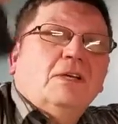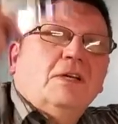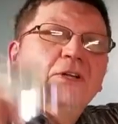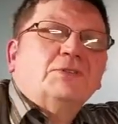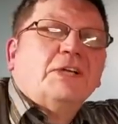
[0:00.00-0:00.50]

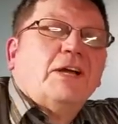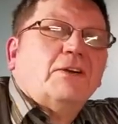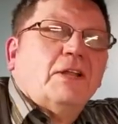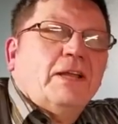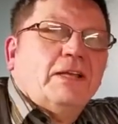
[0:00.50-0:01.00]
Hello,
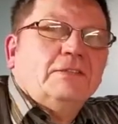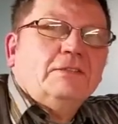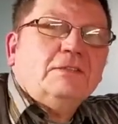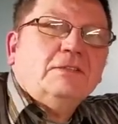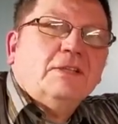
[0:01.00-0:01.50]
Tigerland.
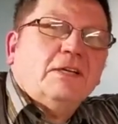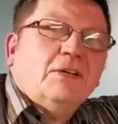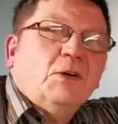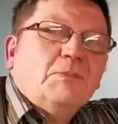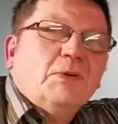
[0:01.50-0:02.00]
I
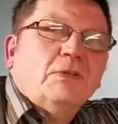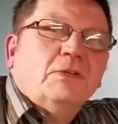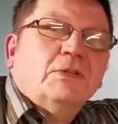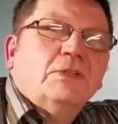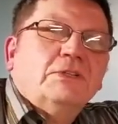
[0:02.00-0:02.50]
hope you're
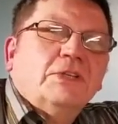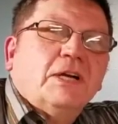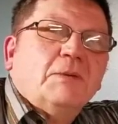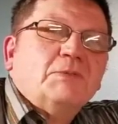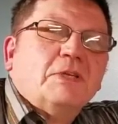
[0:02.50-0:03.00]
doing good
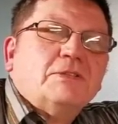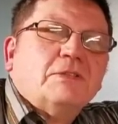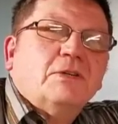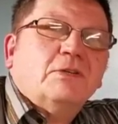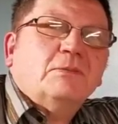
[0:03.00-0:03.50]
jobs at your
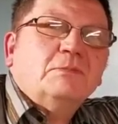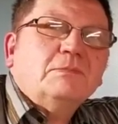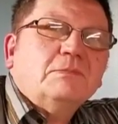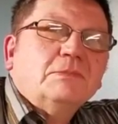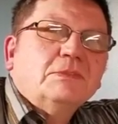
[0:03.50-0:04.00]
home,
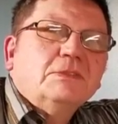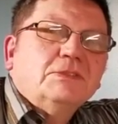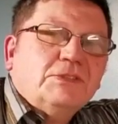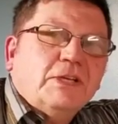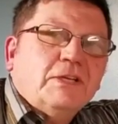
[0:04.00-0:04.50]

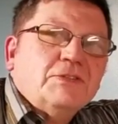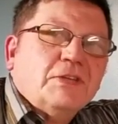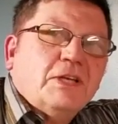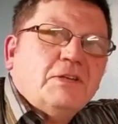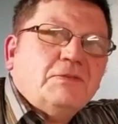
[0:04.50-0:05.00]
staying
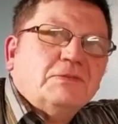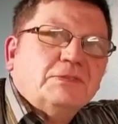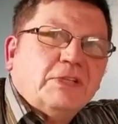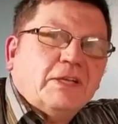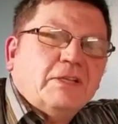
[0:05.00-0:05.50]
safe,
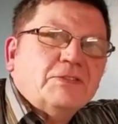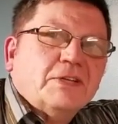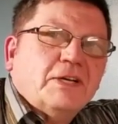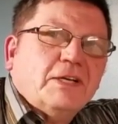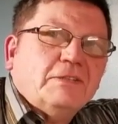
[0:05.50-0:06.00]
staying
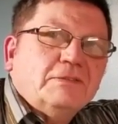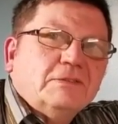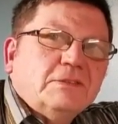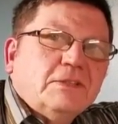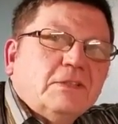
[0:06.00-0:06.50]
inside,
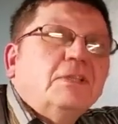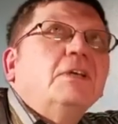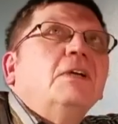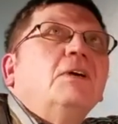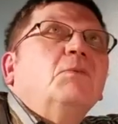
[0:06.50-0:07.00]

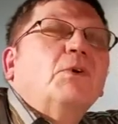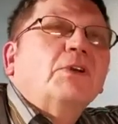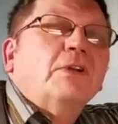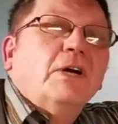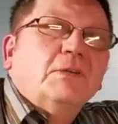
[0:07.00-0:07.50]

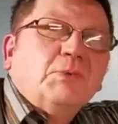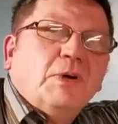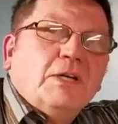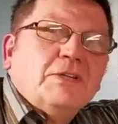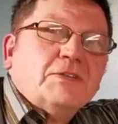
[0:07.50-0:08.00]
working on
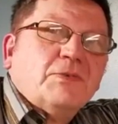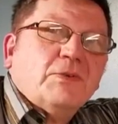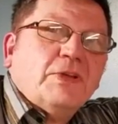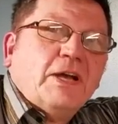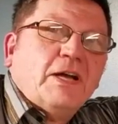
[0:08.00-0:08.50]
projects for
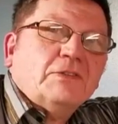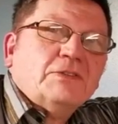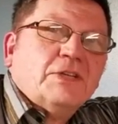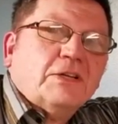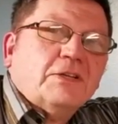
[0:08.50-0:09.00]
the house,
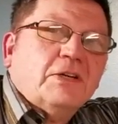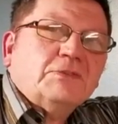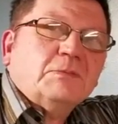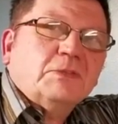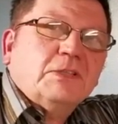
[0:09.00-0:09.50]
checking off
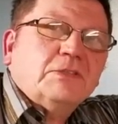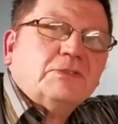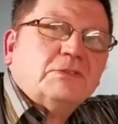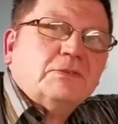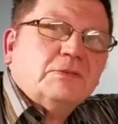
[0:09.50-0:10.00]
some
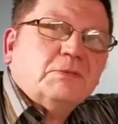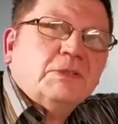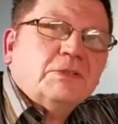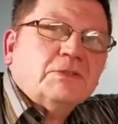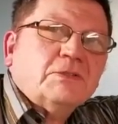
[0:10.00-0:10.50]
lists,
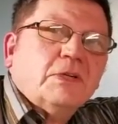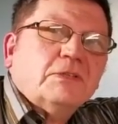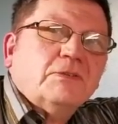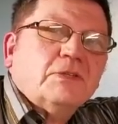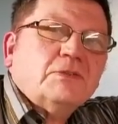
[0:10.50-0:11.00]
being
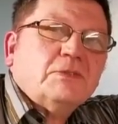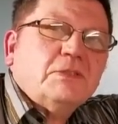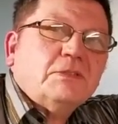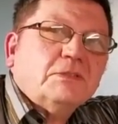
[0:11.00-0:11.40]
constructive this week.